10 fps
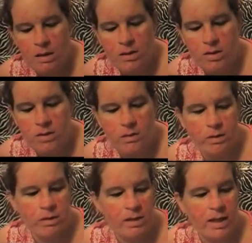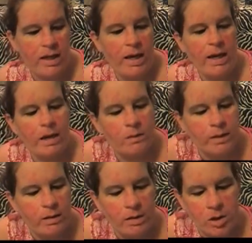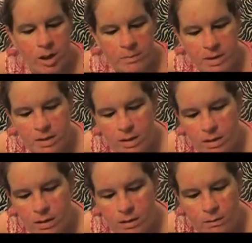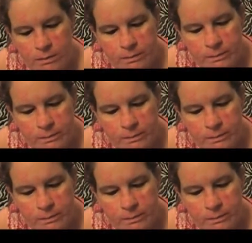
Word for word: they're too little to take out without dropping them.